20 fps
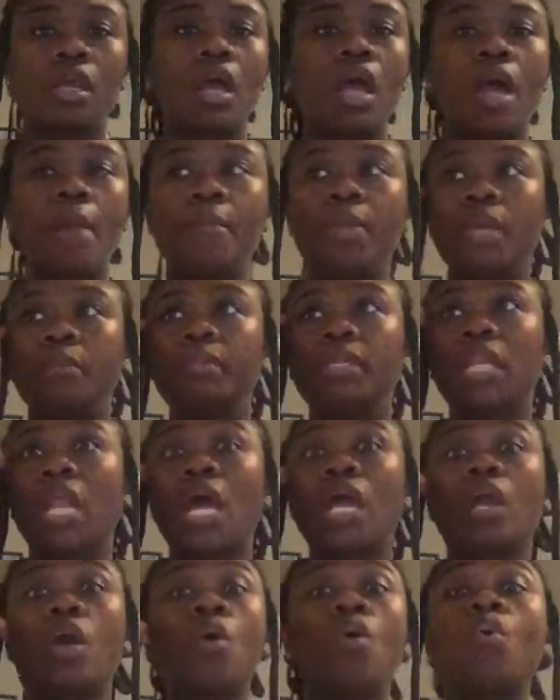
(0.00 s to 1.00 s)
I may be
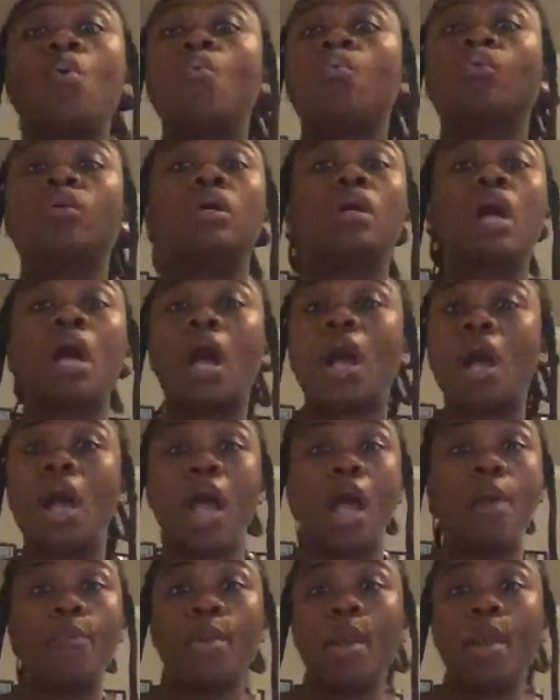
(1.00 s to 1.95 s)
like, oh, I'll